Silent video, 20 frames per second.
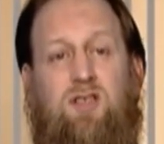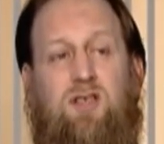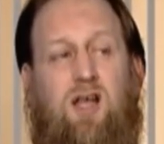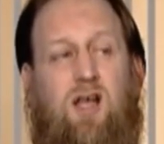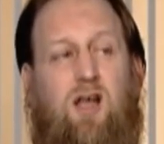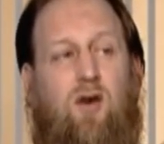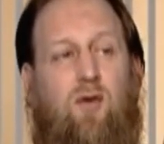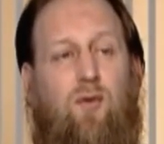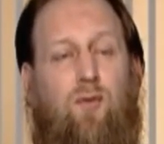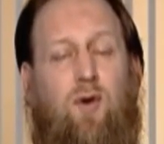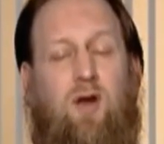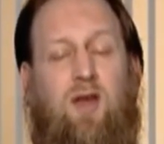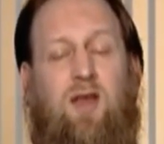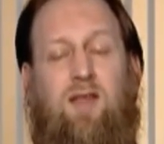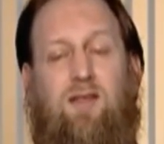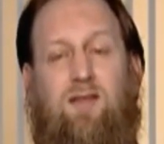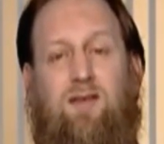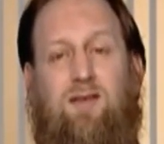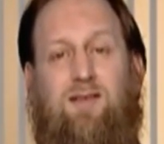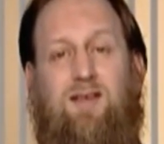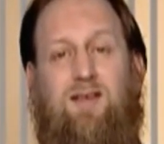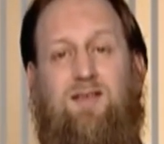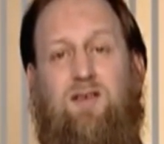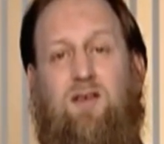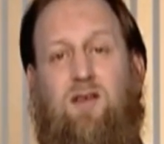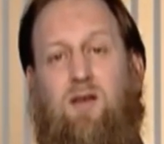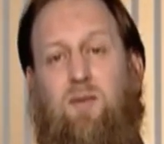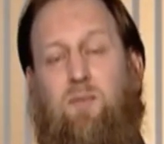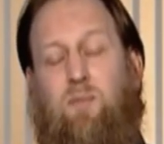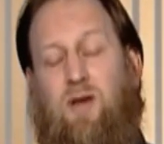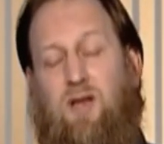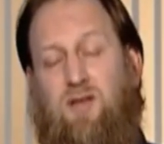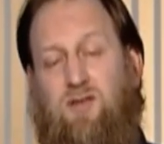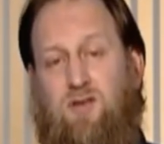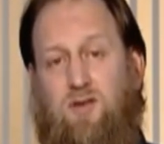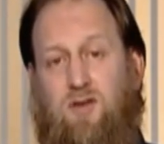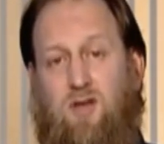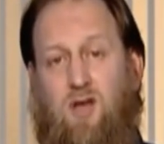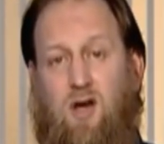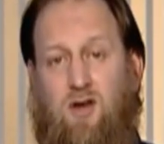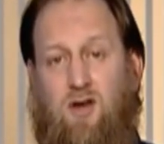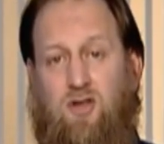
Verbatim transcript: is like a ring in the desert compared to the